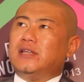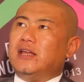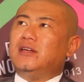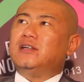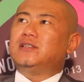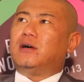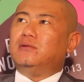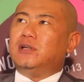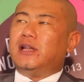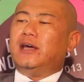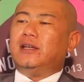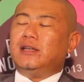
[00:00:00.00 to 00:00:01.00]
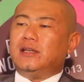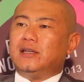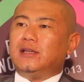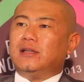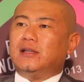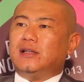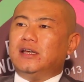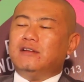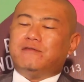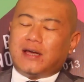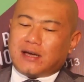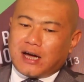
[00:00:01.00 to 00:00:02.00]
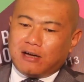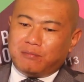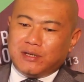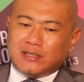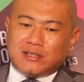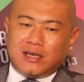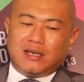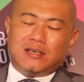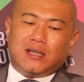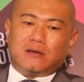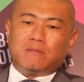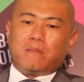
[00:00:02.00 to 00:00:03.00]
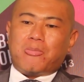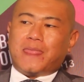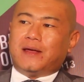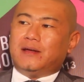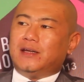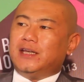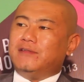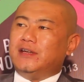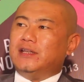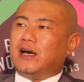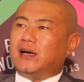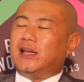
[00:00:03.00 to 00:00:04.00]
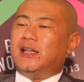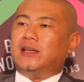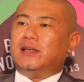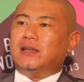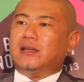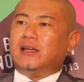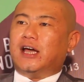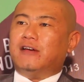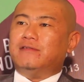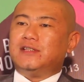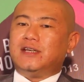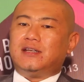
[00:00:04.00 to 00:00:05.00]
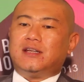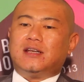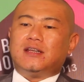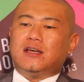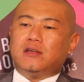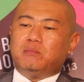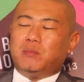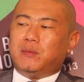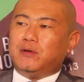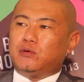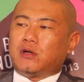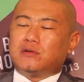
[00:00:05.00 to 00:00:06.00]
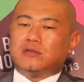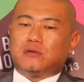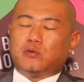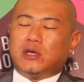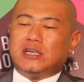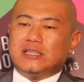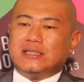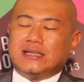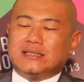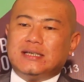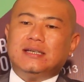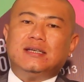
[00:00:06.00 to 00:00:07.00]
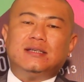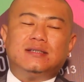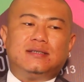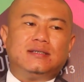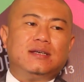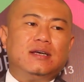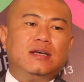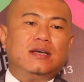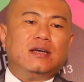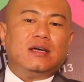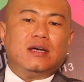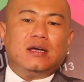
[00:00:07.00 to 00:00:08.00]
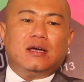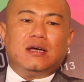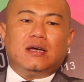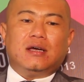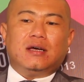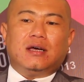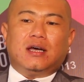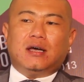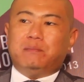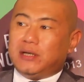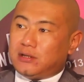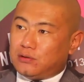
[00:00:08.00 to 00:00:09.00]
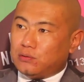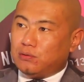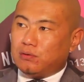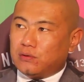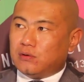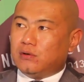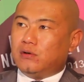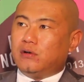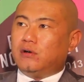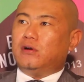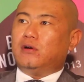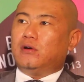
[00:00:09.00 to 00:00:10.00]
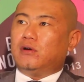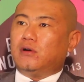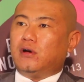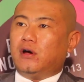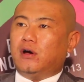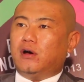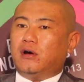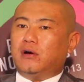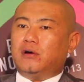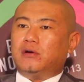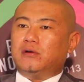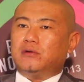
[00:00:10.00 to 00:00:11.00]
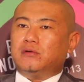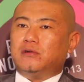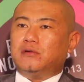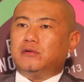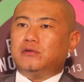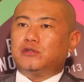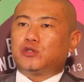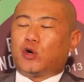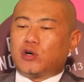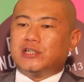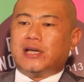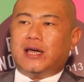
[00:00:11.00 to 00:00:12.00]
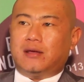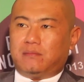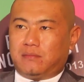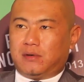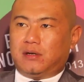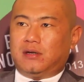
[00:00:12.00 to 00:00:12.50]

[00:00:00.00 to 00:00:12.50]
ten years down the line, in fact, I've been saying that even in Nagaland, I've said that maybe two thousand sixteen is a bit too uh, short a time.